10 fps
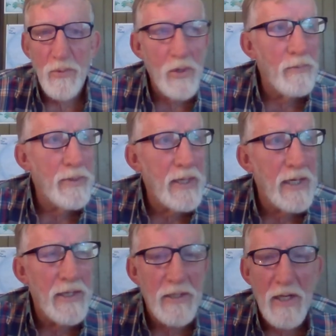We are
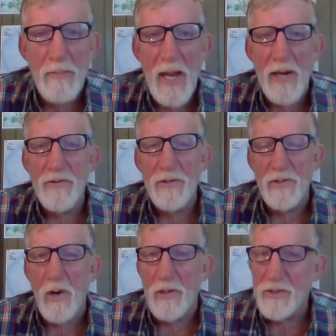beginning to come out of the
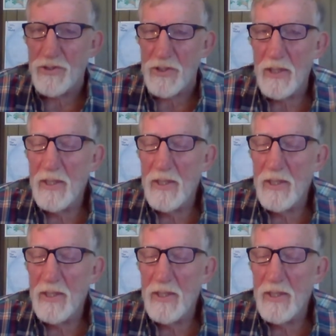darkness,